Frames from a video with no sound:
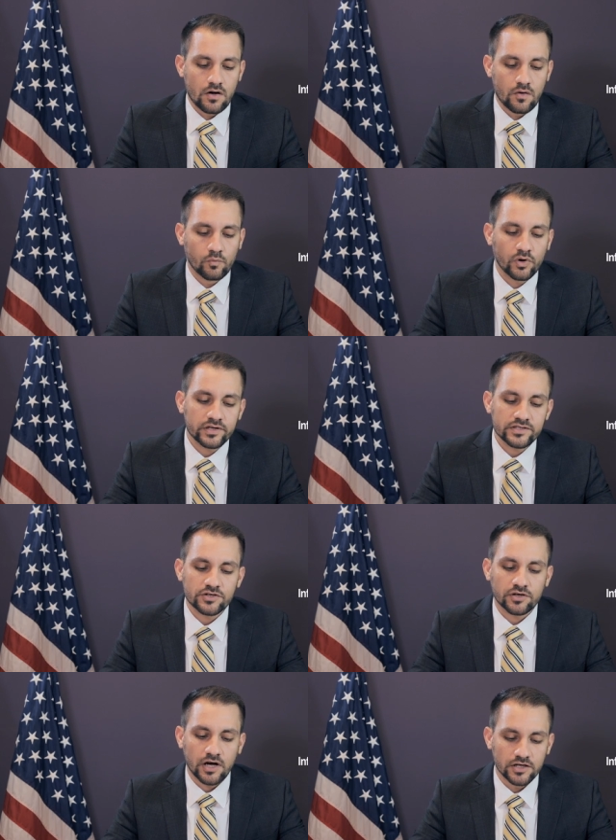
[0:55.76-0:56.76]
What is
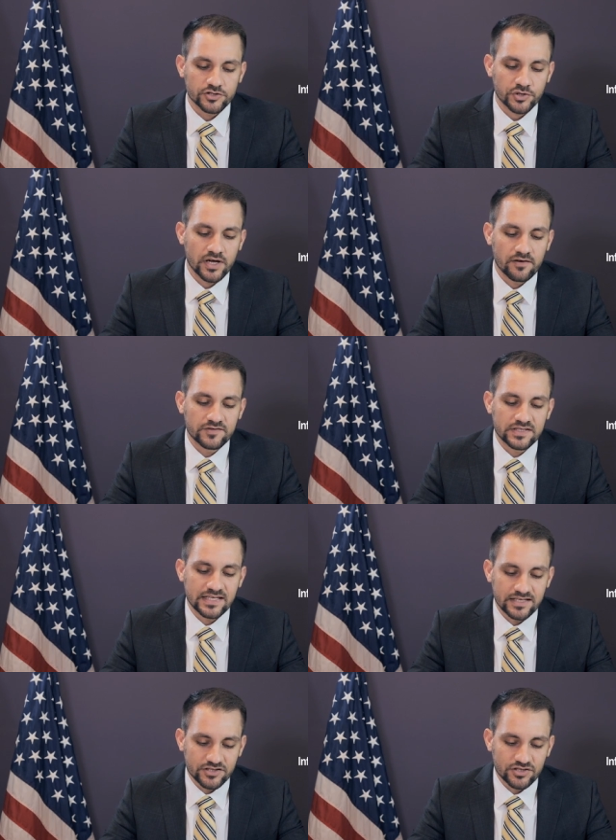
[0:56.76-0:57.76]
your country of
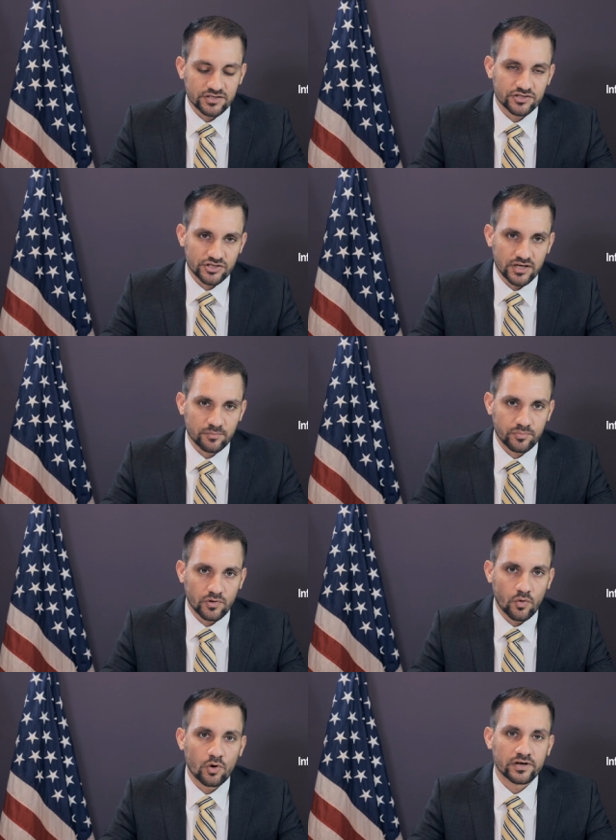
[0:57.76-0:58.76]
citizenship
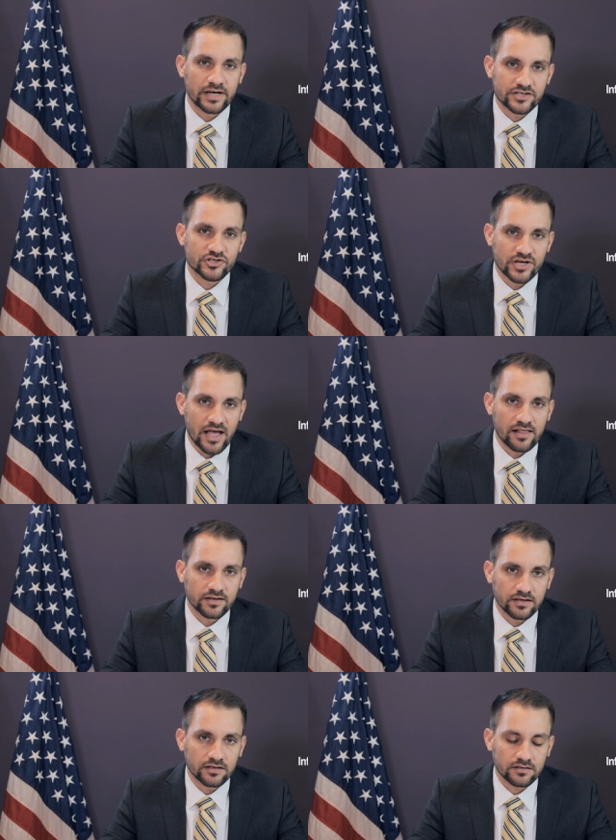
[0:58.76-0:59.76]
or
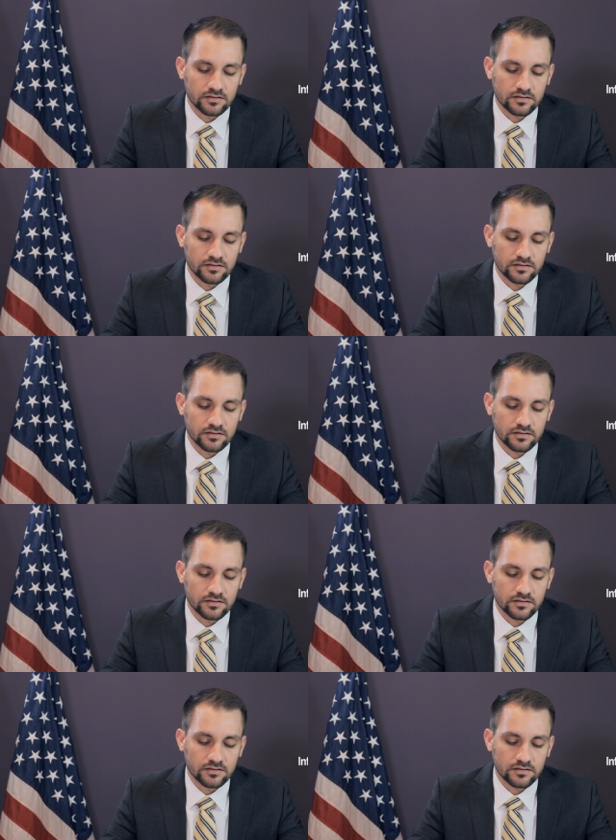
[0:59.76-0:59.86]
nationality?